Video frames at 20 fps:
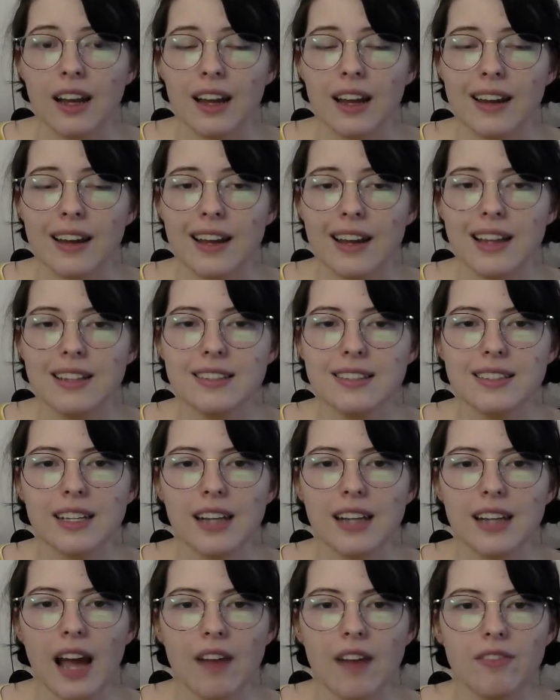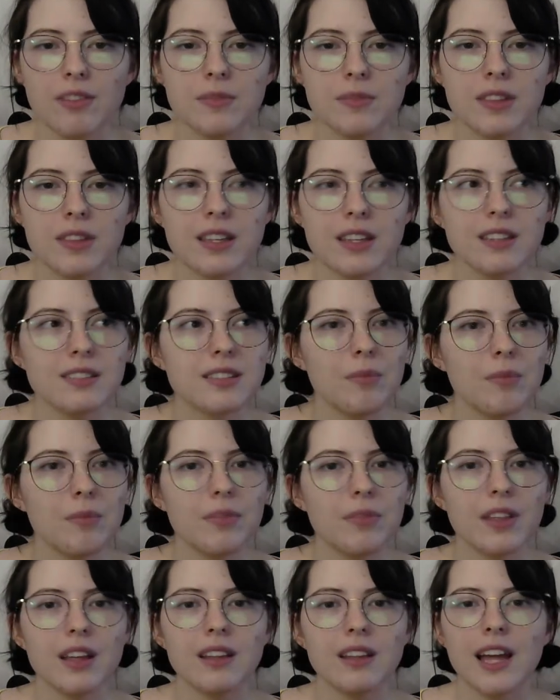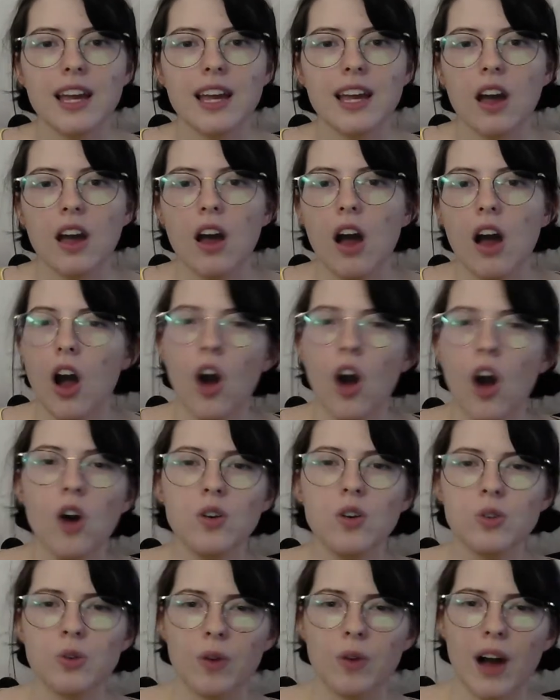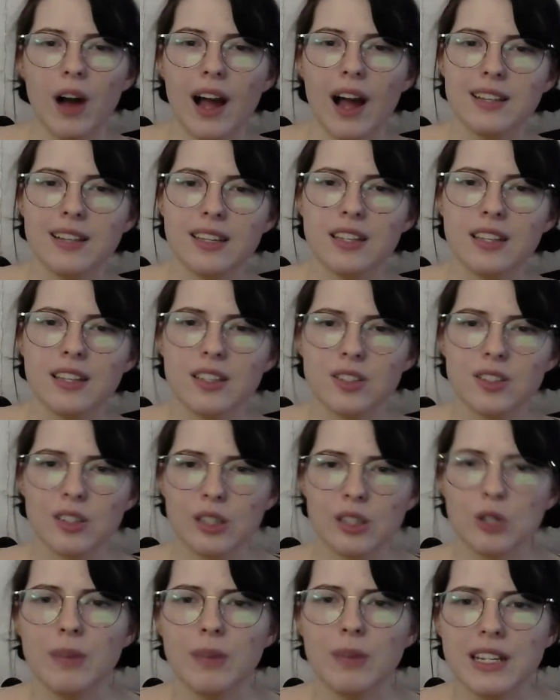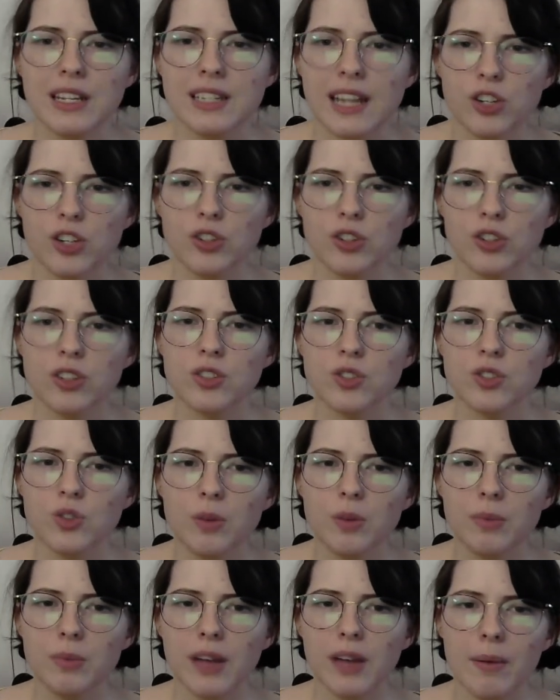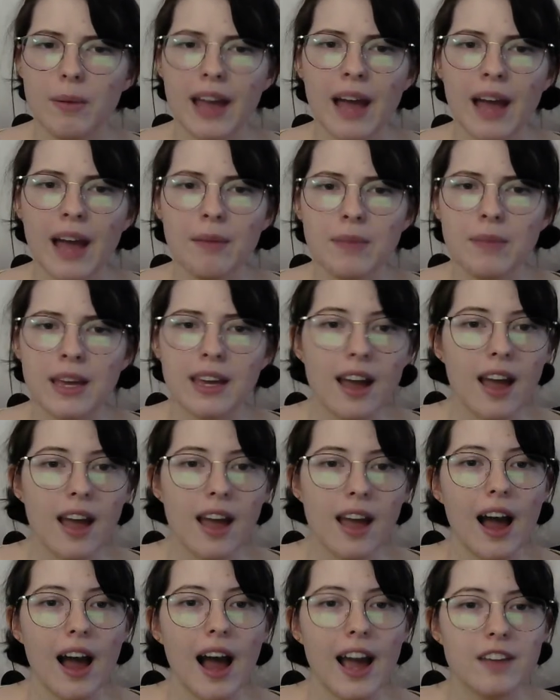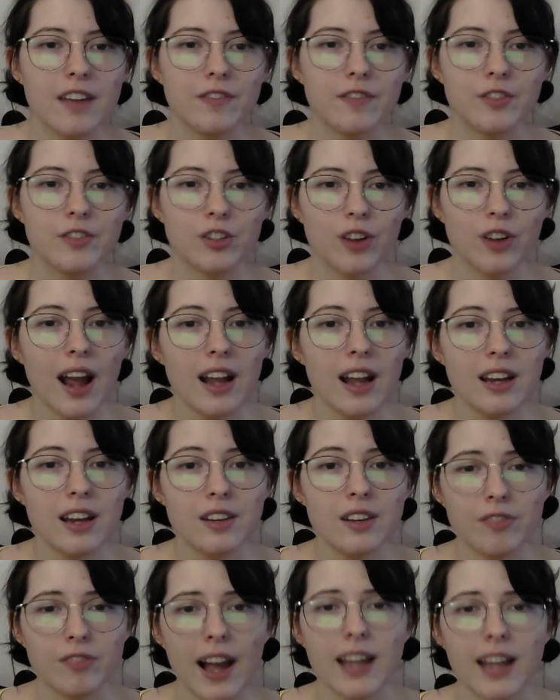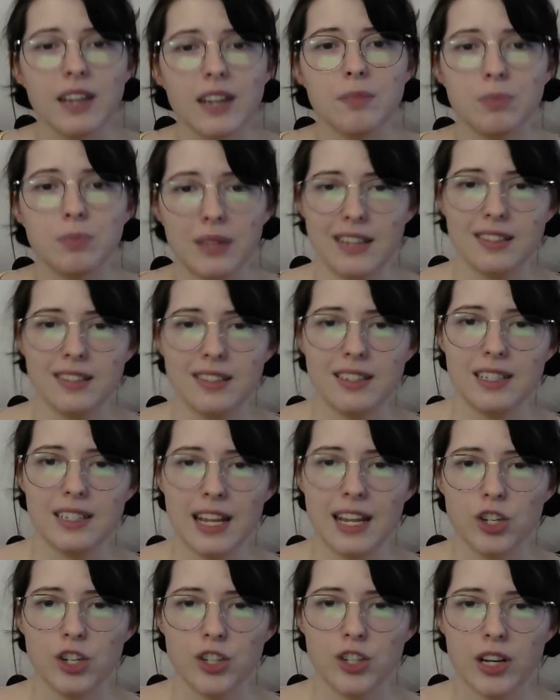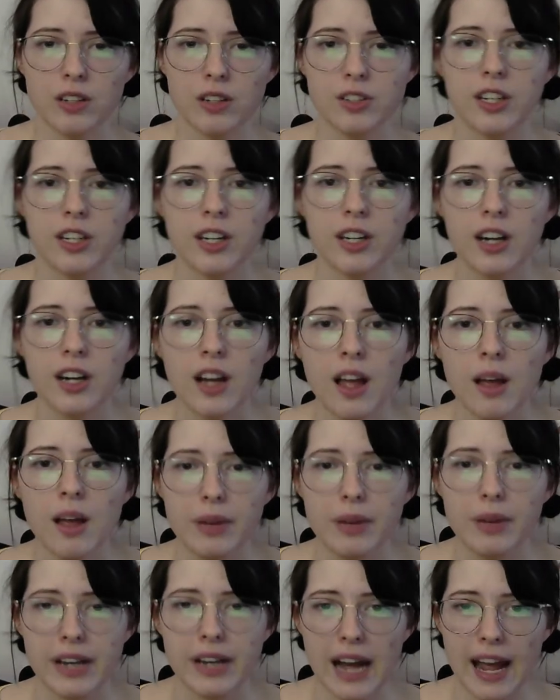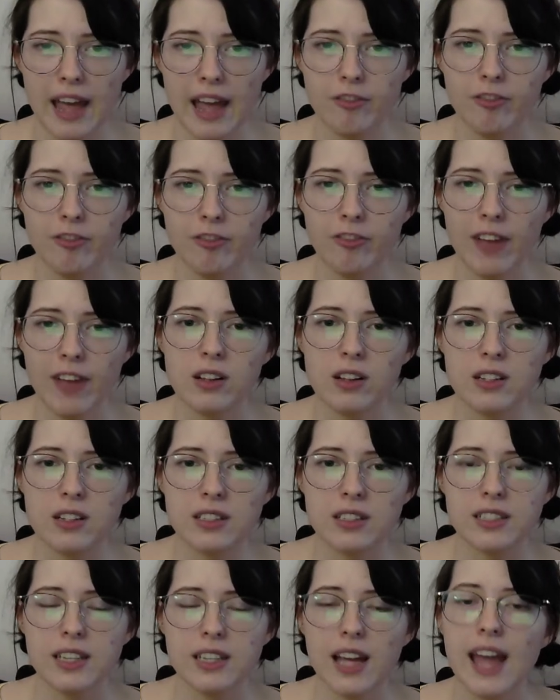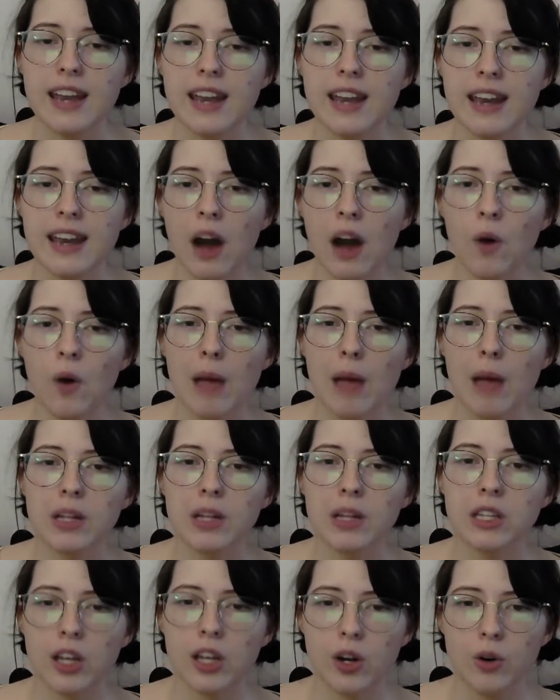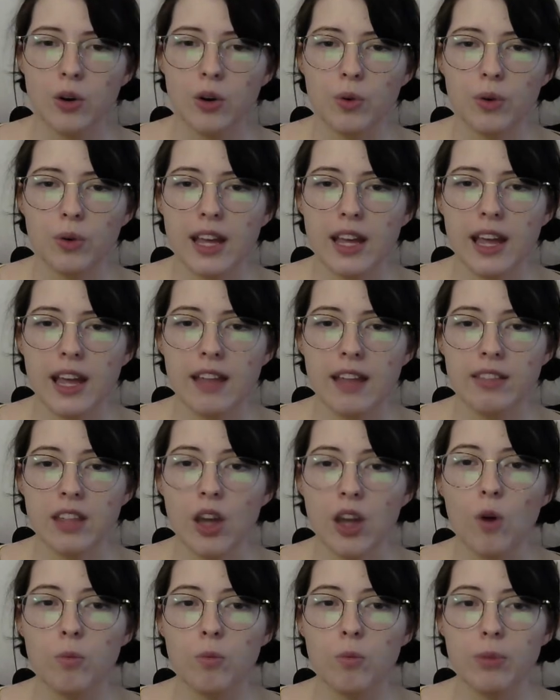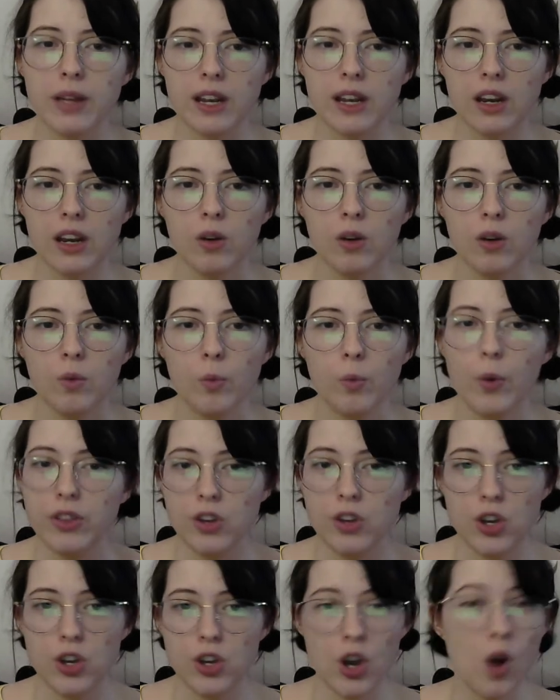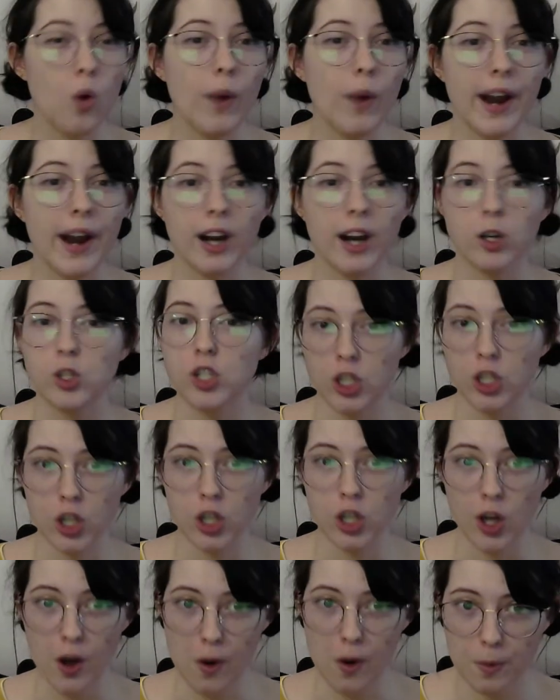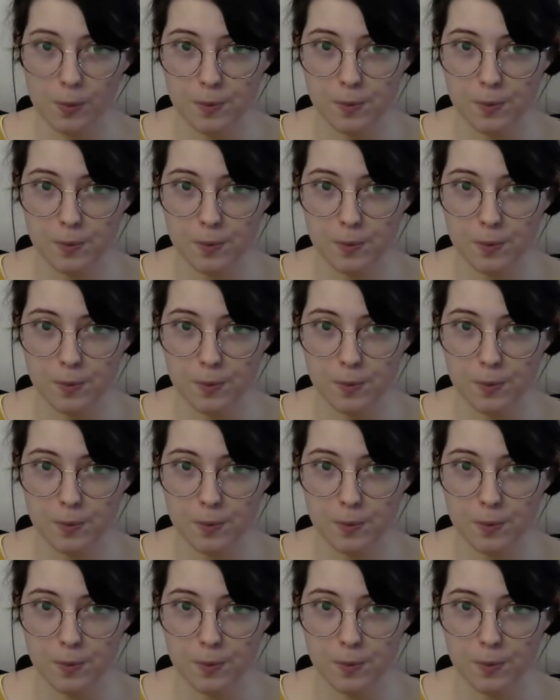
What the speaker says: Instead, have them think something like, oh, I see this looming dangerous storm coming at me. I have tried to find a place to take shelter, but I have failed, and now I'm alone in the open with nowhere to go.